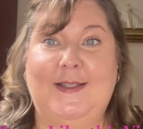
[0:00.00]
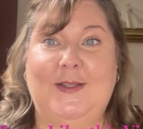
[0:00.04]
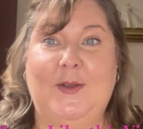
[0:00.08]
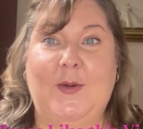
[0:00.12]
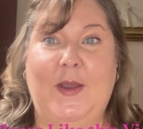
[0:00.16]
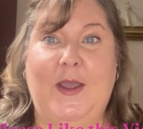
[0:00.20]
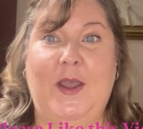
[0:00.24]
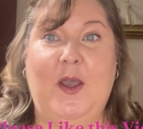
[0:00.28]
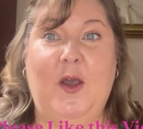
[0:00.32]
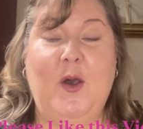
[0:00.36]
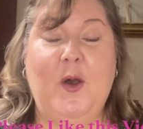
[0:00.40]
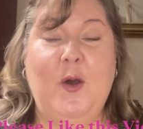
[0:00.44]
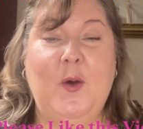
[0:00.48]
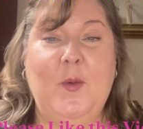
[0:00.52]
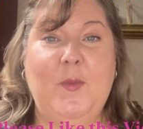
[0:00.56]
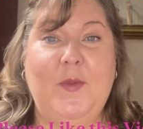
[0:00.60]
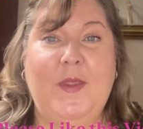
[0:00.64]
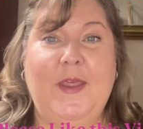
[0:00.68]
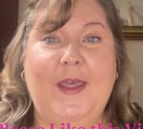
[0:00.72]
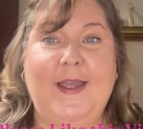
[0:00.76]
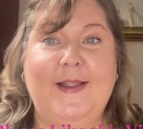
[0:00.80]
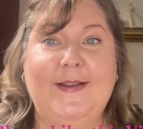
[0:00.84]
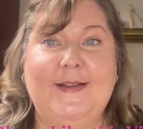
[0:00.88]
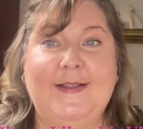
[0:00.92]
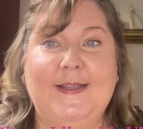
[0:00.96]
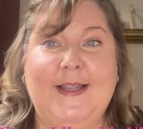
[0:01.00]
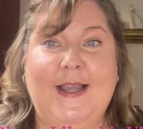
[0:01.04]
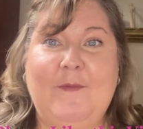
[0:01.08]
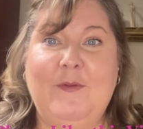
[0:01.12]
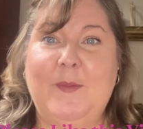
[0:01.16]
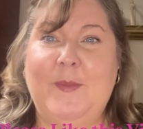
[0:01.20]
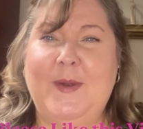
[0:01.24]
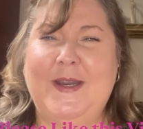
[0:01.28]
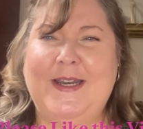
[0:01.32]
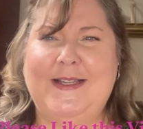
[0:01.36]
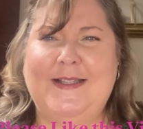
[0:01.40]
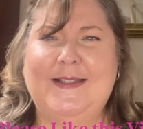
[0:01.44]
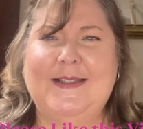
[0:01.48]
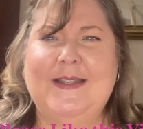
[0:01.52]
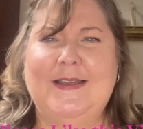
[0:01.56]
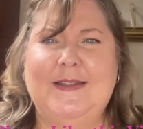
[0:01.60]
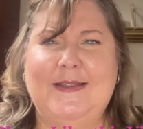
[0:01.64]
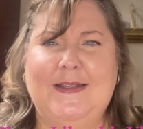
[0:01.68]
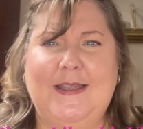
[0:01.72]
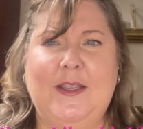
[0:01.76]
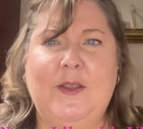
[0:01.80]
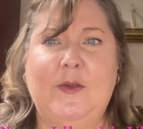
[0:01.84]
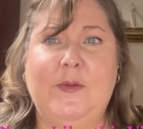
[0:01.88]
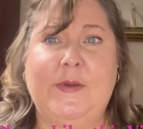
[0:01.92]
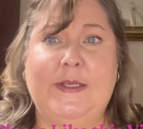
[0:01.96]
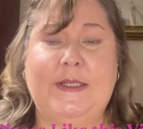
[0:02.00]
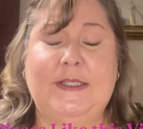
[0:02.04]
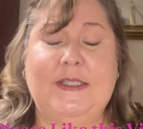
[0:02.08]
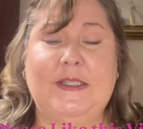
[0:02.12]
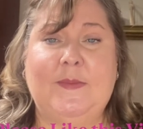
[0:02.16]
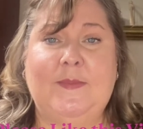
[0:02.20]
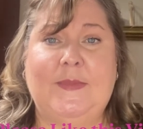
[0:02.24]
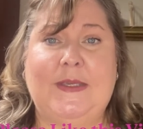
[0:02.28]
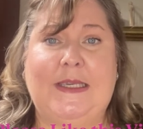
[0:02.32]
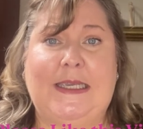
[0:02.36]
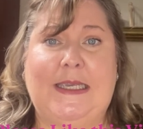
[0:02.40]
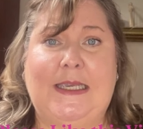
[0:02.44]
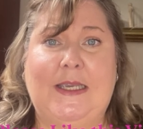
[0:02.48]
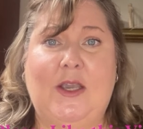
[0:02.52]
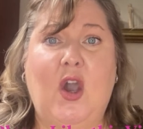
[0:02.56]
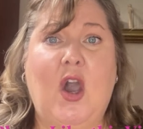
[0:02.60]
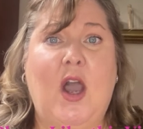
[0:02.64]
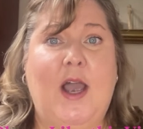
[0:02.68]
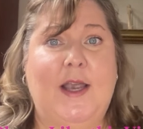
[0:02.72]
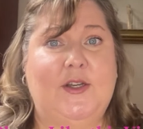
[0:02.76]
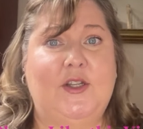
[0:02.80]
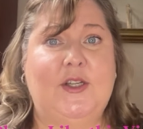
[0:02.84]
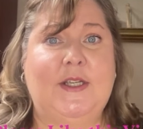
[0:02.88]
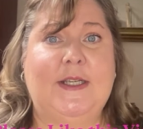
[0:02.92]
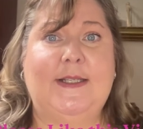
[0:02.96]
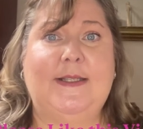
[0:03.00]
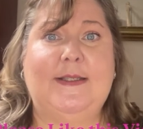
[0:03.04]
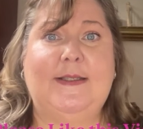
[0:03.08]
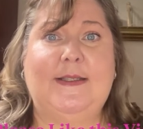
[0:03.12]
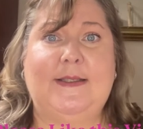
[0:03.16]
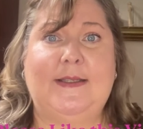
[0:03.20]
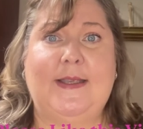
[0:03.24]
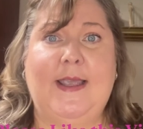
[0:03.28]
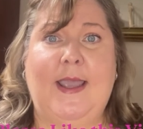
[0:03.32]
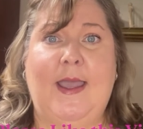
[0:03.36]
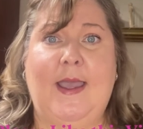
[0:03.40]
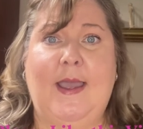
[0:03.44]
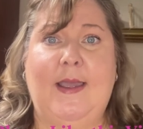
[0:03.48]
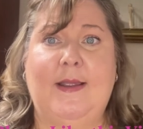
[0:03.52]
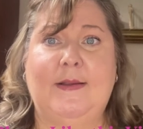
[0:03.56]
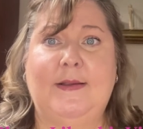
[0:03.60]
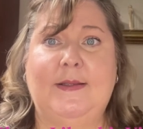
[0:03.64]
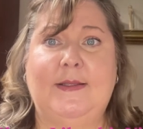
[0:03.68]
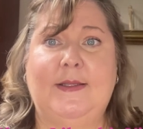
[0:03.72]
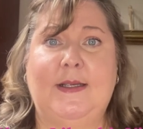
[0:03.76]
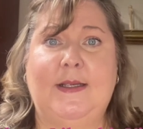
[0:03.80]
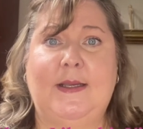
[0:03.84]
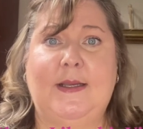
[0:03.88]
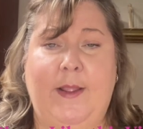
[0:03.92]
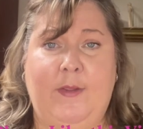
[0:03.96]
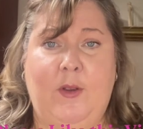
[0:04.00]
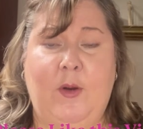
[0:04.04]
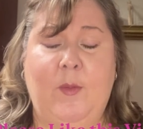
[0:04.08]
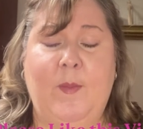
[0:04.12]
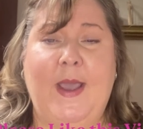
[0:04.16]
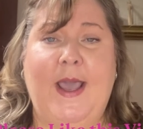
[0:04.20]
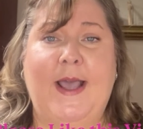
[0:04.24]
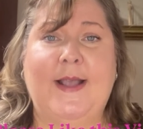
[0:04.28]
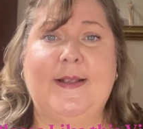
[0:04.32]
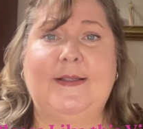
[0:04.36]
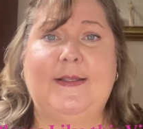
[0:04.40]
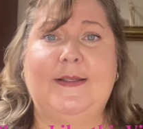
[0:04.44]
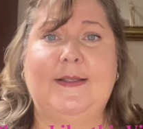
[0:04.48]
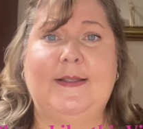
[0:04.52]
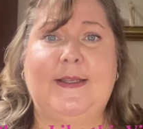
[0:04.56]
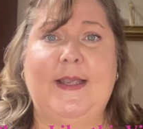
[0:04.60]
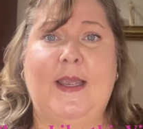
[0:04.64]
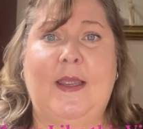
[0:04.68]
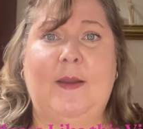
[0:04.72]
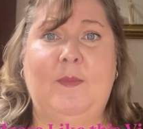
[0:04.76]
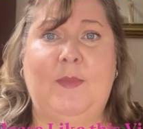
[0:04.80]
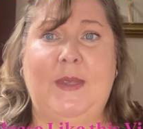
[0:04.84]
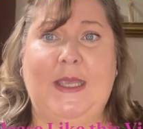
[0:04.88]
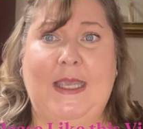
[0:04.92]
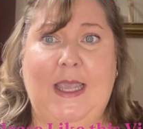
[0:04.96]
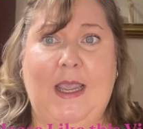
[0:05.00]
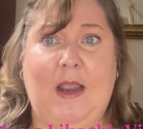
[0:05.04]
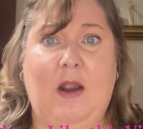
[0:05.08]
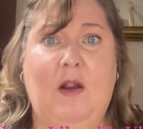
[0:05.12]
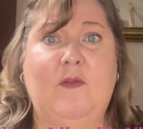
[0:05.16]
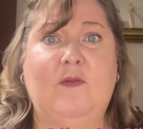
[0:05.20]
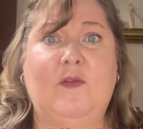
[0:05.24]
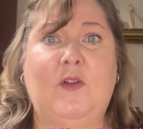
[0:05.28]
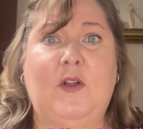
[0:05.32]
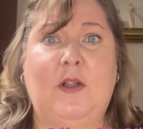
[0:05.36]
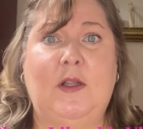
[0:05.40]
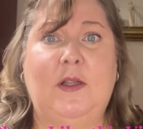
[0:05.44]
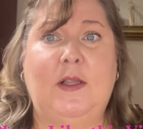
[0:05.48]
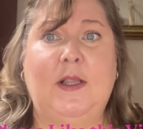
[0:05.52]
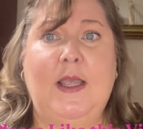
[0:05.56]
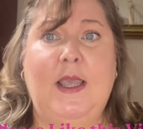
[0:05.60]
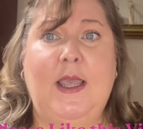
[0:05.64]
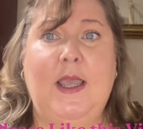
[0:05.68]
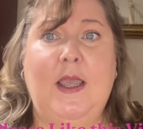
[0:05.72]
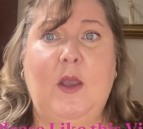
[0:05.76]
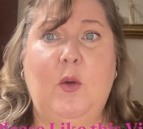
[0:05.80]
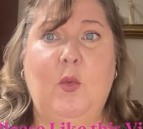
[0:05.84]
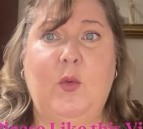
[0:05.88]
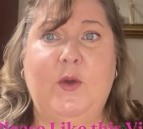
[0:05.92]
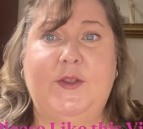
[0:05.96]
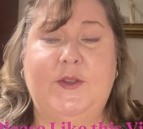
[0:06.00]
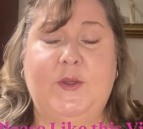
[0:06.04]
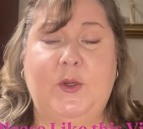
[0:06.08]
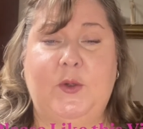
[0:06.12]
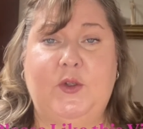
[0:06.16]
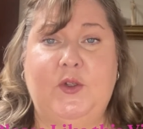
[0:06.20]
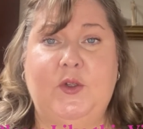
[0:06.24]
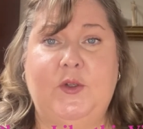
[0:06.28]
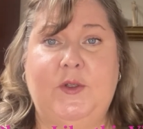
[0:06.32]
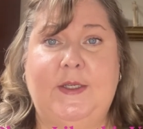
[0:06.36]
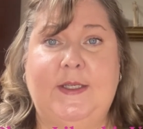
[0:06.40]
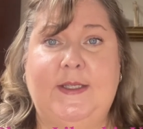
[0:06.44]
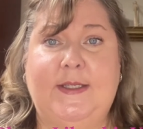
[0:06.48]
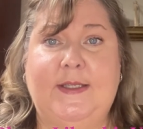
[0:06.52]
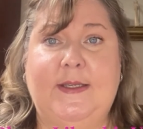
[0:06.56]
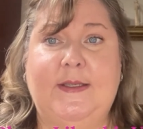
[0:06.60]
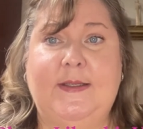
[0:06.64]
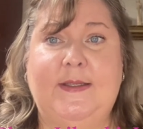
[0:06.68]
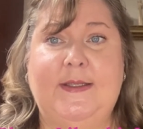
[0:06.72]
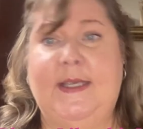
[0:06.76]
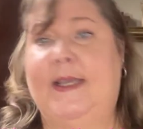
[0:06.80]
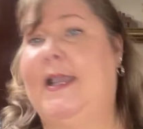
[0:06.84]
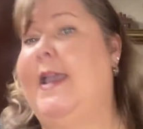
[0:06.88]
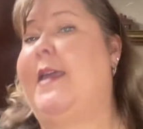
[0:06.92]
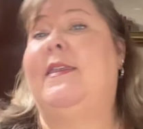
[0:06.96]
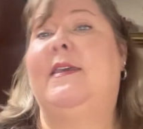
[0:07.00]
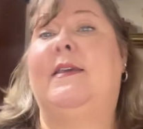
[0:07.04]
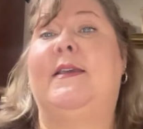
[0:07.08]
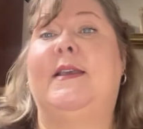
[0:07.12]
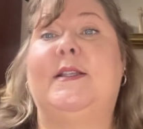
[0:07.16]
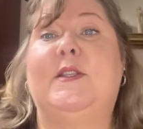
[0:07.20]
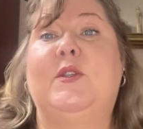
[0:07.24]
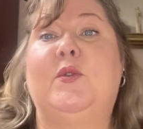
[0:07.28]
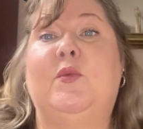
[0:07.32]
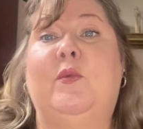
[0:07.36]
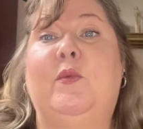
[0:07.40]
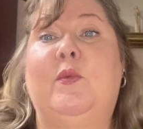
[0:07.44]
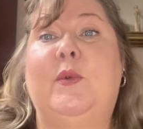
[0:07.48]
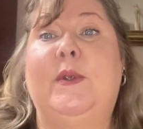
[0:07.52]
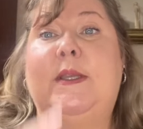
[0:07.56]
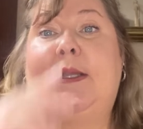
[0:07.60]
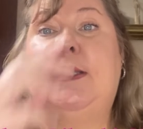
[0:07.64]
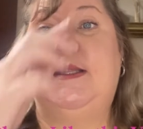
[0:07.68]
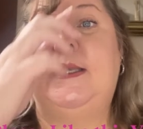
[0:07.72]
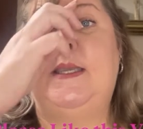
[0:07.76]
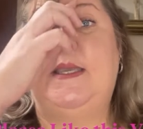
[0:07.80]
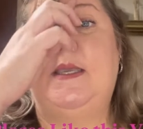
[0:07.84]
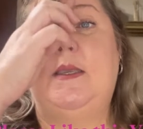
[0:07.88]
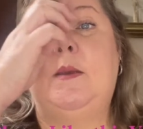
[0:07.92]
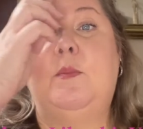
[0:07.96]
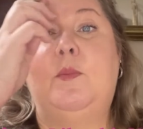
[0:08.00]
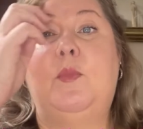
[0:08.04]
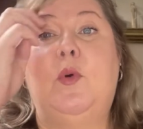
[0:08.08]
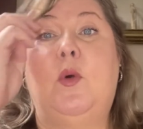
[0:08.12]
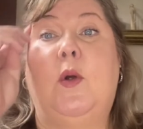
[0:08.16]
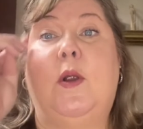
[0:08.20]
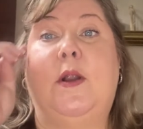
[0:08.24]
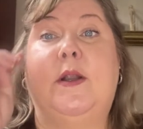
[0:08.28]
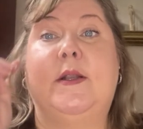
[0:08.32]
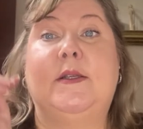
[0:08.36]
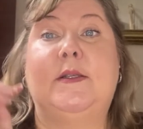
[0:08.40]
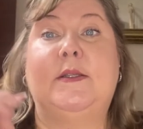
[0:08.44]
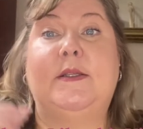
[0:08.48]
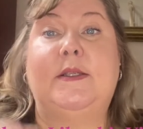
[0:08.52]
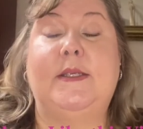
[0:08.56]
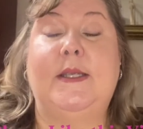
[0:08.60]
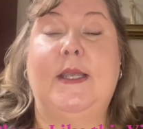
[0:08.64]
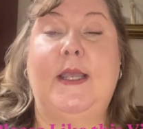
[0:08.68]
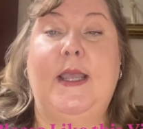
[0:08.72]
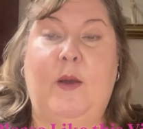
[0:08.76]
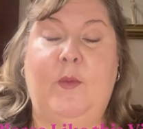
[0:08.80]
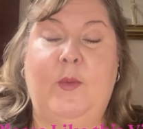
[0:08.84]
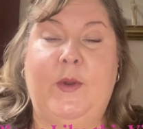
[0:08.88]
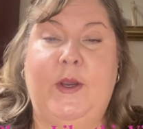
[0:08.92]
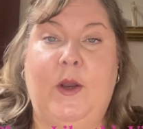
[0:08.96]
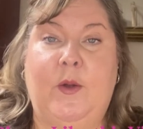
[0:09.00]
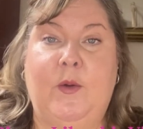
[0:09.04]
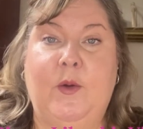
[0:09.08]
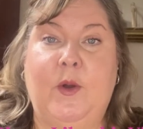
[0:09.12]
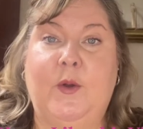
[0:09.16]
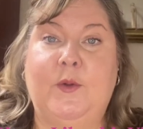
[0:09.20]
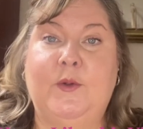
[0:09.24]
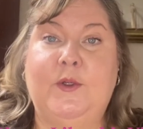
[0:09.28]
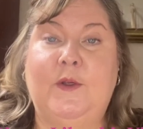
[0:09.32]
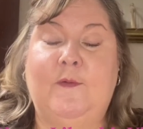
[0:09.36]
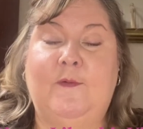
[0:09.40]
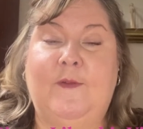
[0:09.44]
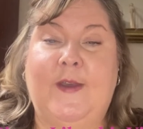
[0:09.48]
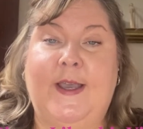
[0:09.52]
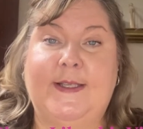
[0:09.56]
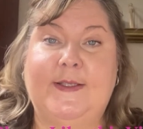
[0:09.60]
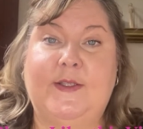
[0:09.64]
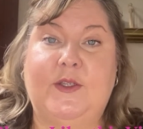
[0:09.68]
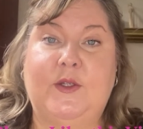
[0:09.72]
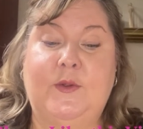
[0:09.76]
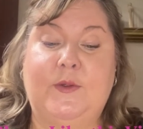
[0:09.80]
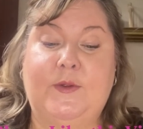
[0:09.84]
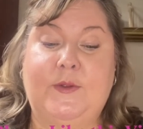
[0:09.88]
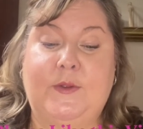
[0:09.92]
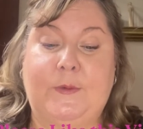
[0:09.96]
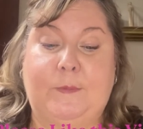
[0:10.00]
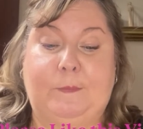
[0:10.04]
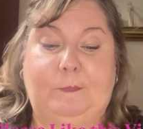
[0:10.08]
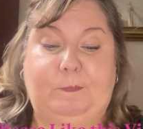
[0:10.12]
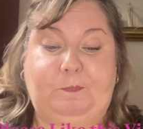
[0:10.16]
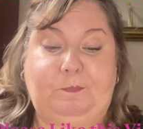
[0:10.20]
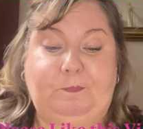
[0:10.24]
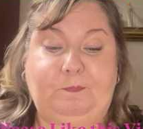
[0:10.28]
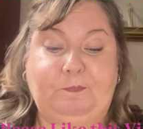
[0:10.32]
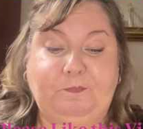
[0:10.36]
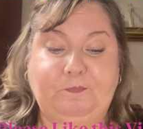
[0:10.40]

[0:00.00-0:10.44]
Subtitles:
So I hope that everybody's continuing to be cautious and wear their masks and be careful with social distancing. I think it's really important that we don't go too fast too soon.